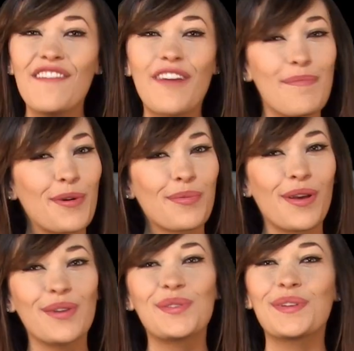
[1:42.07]

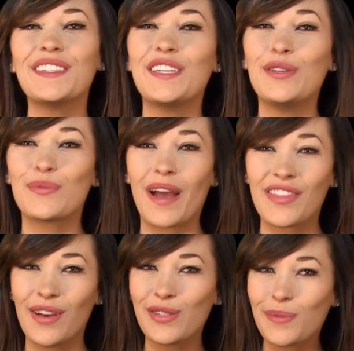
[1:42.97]
5.3 also continues
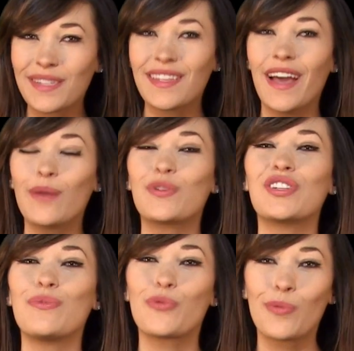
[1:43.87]
Rathion's questline, which
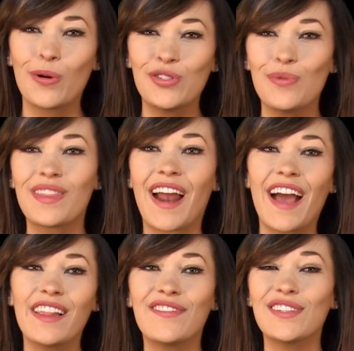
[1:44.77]
rewards you with an
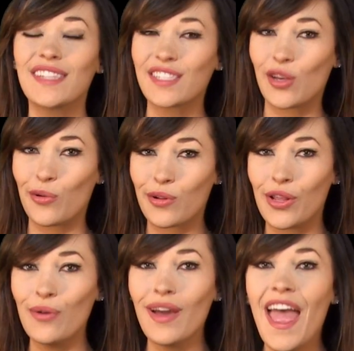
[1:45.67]
i-level 600
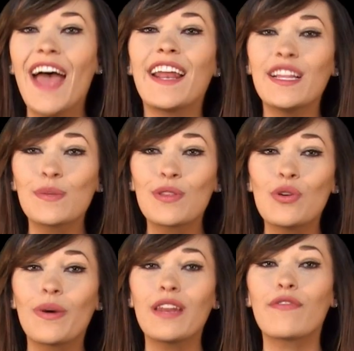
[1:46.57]
cloak, and ends with
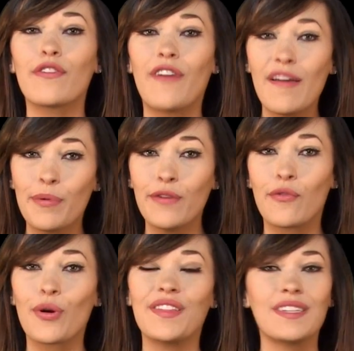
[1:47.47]
you waiting for
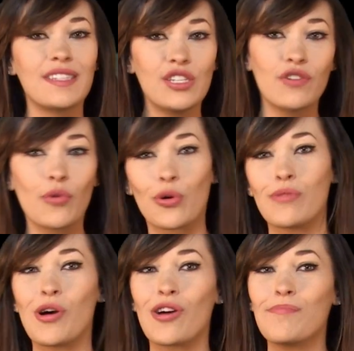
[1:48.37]
5.4 and the Siege of
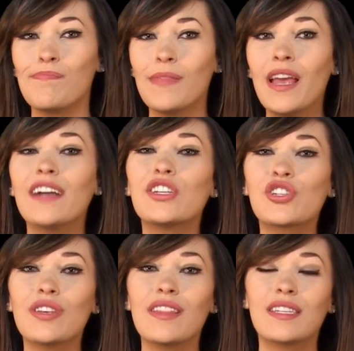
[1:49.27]
Orgrimmar.
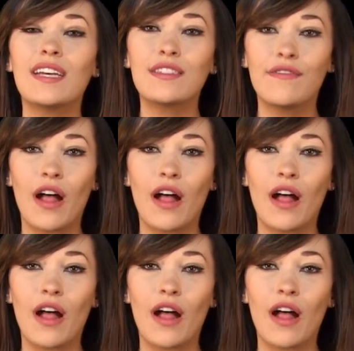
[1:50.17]
Additionally, the Test of